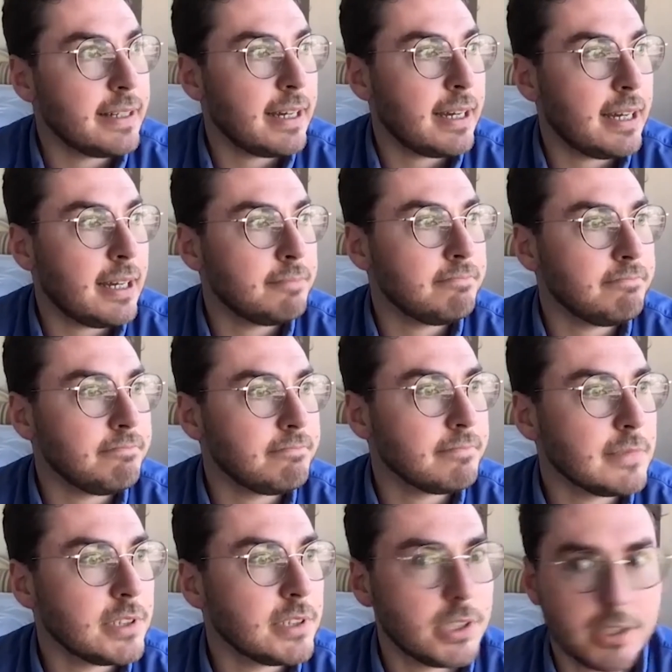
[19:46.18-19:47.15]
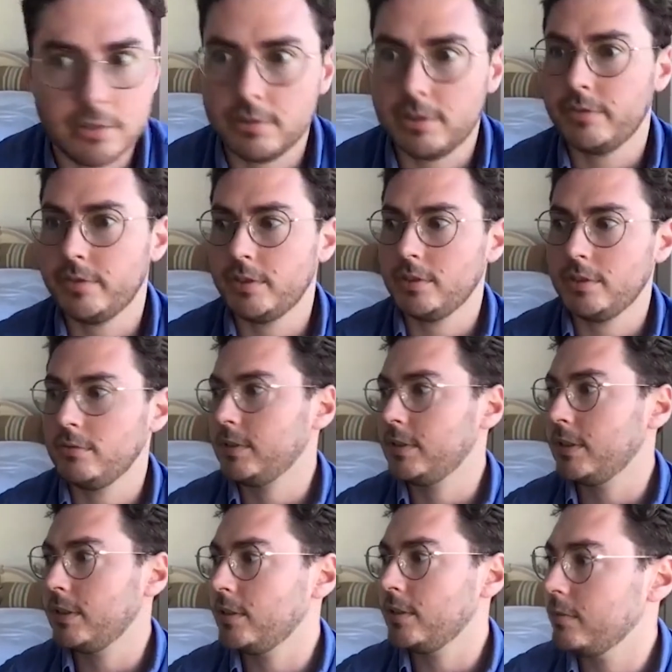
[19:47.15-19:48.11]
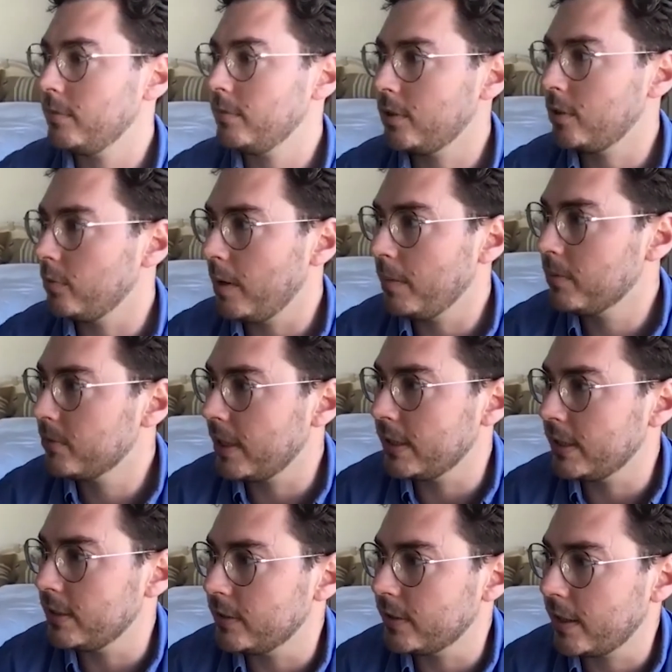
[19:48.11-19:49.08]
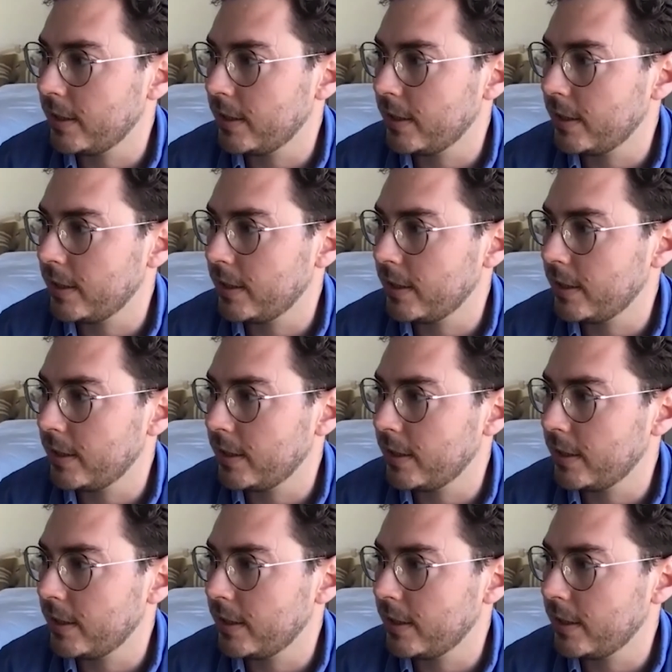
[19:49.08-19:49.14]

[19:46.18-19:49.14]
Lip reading: I don't even know what her website is.